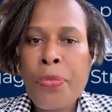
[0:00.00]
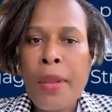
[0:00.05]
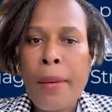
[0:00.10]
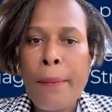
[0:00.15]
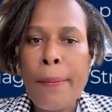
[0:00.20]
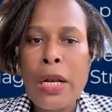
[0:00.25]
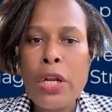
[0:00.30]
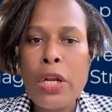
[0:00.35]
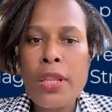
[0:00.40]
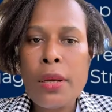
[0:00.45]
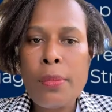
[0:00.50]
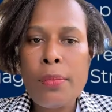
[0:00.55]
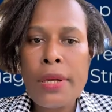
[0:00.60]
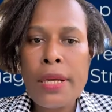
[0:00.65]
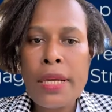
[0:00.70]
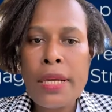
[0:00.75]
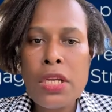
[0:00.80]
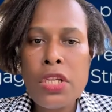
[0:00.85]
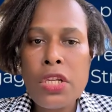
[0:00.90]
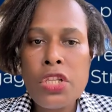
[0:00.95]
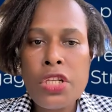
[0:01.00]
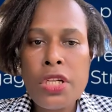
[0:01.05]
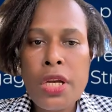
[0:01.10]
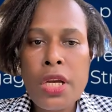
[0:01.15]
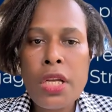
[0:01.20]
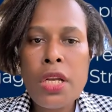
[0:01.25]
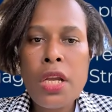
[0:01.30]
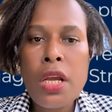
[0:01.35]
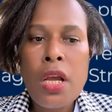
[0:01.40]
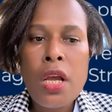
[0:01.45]
ballot
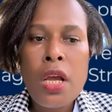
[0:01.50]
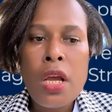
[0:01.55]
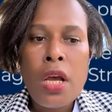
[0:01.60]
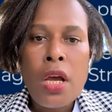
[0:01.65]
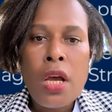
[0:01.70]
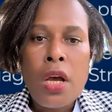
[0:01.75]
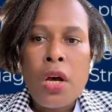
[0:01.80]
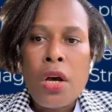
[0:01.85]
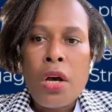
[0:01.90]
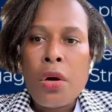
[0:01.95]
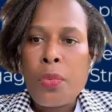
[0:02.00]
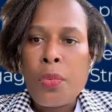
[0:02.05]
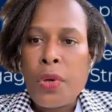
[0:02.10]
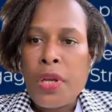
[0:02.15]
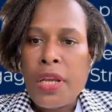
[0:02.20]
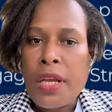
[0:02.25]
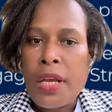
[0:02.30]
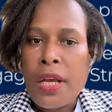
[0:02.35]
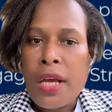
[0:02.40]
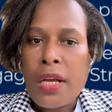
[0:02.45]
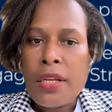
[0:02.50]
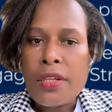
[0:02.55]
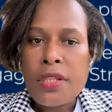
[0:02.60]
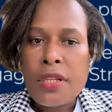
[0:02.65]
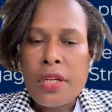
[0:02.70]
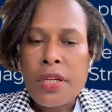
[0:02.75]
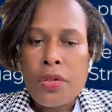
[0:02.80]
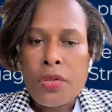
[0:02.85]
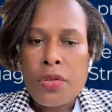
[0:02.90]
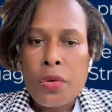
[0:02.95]
application, we are
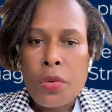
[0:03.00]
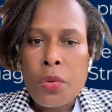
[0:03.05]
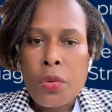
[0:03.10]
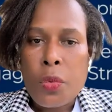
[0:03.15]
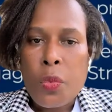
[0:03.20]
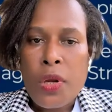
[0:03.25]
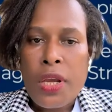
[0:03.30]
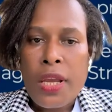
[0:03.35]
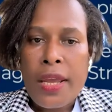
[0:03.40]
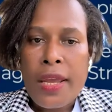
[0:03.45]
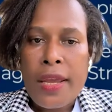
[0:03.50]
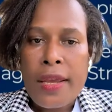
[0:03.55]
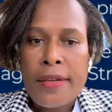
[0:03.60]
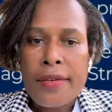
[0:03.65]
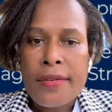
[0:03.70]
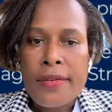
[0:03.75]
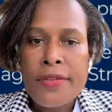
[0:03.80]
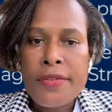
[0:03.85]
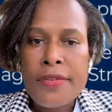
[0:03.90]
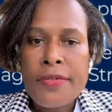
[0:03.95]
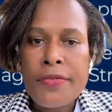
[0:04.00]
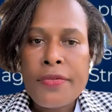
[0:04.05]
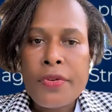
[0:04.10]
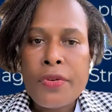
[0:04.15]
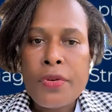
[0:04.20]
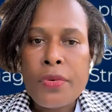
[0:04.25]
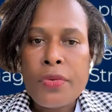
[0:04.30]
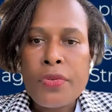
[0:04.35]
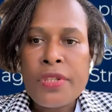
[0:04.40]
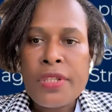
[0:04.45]
scheduling weekends
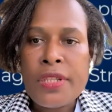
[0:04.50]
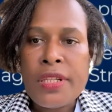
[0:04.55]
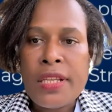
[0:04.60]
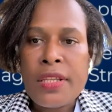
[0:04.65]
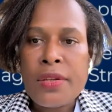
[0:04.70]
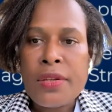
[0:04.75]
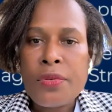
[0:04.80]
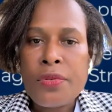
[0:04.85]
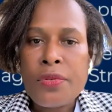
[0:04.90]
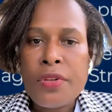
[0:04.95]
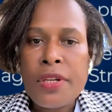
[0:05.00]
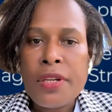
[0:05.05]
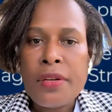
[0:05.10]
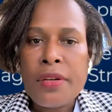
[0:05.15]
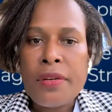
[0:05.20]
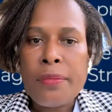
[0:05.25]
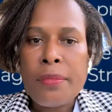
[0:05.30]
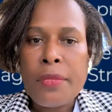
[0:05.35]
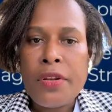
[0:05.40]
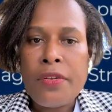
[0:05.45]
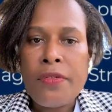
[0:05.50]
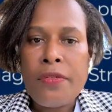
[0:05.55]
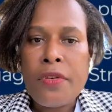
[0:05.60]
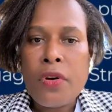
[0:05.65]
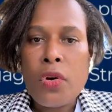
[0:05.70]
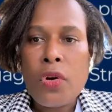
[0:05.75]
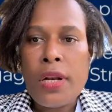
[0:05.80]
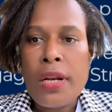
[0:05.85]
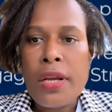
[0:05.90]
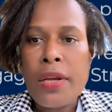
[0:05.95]
for those that couldn't maneuver
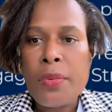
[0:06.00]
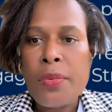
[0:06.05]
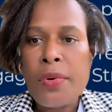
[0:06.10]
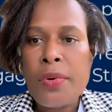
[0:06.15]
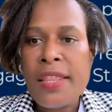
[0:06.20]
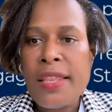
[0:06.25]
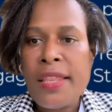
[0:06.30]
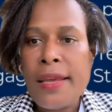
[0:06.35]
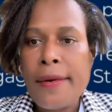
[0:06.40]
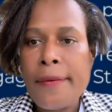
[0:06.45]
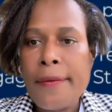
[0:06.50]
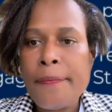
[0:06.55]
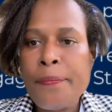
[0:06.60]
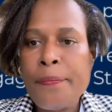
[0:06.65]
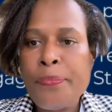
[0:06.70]
online with the